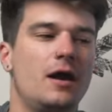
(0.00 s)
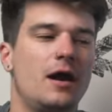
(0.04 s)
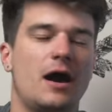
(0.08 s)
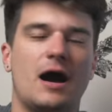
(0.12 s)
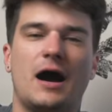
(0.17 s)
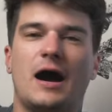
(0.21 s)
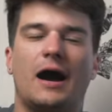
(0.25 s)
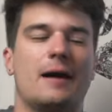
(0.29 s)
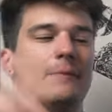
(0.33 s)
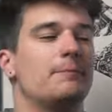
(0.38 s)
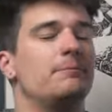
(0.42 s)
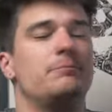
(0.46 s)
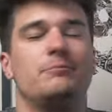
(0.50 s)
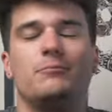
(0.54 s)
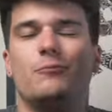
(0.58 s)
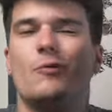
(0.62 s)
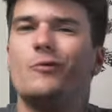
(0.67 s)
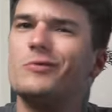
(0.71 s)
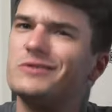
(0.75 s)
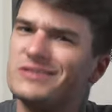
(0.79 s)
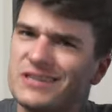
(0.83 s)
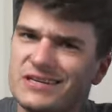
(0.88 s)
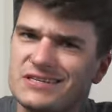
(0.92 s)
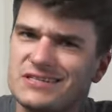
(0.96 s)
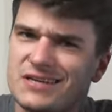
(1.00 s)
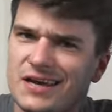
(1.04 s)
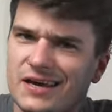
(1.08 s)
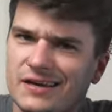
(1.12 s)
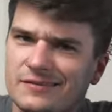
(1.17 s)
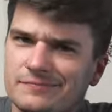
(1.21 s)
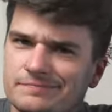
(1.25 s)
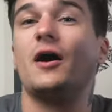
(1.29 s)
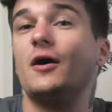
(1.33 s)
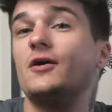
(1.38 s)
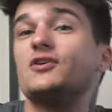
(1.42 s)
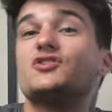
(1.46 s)
What was I
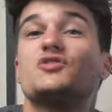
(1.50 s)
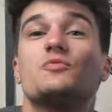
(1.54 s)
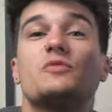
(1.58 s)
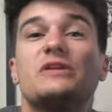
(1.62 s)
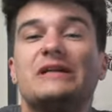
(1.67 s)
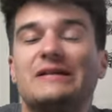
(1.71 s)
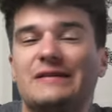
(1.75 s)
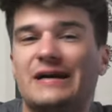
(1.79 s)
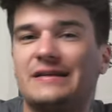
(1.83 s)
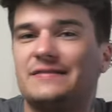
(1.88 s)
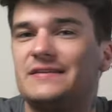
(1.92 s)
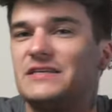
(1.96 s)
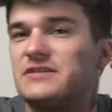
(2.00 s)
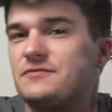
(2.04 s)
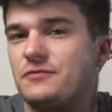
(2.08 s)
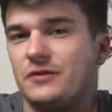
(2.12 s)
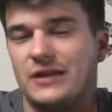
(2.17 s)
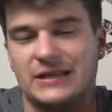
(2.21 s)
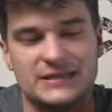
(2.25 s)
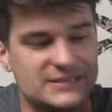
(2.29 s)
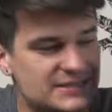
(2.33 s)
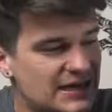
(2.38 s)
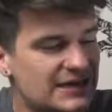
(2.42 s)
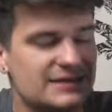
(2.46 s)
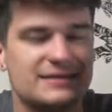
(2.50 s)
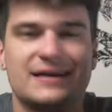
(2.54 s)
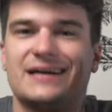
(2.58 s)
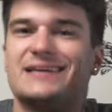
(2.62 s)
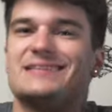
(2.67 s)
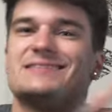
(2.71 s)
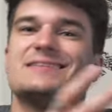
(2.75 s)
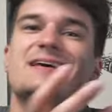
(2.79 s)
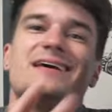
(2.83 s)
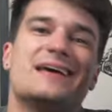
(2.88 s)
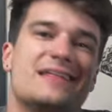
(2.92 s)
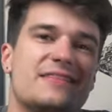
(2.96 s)
saying? I also really like these for like date
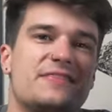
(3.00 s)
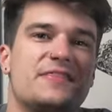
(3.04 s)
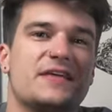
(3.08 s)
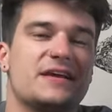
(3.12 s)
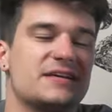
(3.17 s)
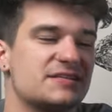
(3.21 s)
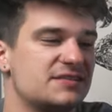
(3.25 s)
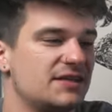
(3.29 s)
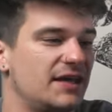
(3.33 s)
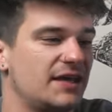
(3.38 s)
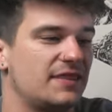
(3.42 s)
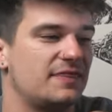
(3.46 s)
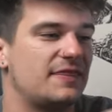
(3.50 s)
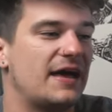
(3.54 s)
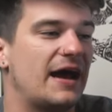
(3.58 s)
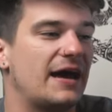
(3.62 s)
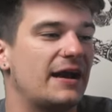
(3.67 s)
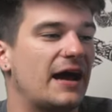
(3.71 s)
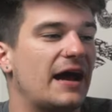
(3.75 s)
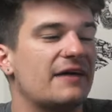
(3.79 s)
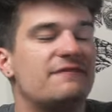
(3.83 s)
night and things like that.